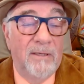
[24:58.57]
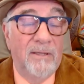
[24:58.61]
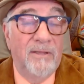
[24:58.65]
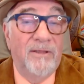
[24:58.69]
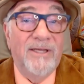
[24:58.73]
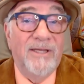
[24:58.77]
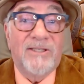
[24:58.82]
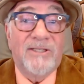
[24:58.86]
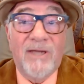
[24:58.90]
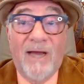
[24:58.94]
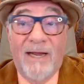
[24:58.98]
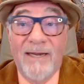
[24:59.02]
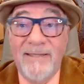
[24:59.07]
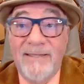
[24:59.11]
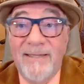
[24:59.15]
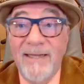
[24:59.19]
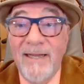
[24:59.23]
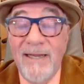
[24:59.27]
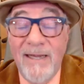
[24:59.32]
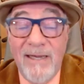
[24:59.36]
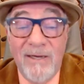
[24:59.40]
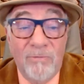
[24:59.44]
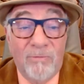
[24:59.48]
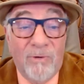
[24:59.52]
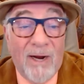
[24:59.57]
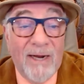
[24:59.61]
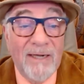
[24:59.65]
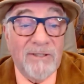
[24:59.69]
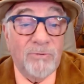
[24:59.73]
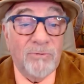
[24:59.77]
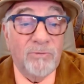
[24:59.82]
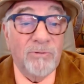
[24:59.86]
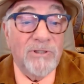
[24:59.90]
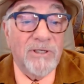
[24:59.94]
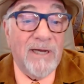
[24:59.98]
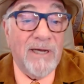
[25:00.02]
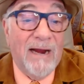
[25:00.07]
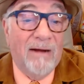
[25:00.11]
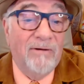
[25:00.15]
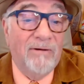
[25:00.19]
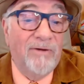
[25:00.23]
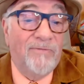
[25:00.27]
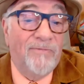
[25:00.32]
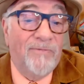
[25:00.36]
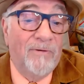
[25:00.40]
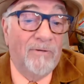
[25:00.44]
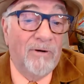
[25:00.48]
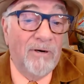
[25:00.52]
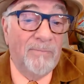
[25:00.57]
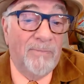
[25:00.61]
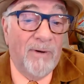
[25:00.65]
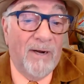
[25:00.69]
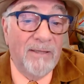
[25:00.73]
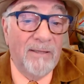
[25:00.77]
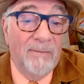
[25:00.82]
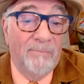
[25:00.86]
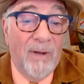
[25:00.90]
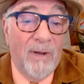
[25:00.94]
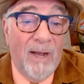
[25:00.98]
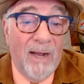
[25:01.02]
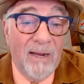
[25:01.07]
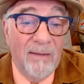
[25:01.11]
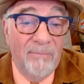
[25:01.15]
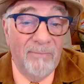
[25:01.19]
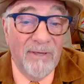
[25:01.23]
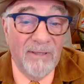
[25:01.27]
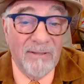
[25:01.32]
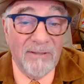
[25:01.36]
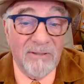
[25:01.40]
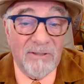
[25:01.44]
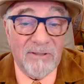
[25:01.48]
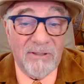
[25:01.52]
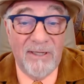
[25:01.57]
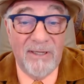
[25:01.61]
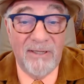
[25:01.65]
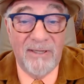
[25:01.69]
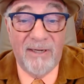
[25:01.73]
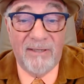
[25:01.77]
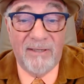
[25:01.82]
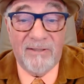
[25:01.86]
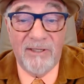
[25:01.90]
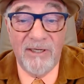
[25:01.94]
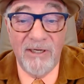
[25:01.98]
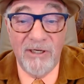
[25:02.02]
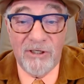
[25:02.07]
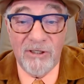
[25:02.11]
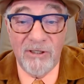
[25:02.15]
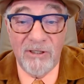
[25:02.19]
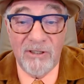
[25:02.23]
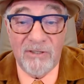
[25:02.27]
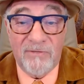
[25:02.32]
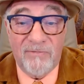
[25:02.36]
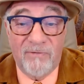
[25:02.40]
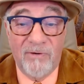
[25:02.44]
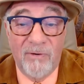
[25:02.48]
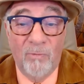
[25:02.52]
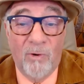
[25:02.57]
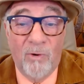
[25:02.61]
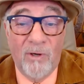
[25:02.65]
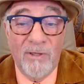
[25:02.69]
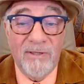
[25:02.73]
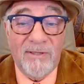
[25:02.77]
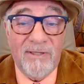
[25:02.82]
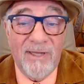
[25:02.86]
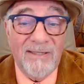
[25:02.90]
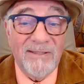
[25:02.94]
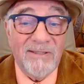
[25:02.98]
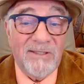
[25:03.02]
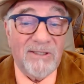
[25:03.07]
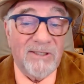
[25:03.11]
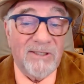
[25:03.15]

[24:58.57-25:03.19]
This idea, he writes, was carried forward by the Bogomils in their teachings, for in 110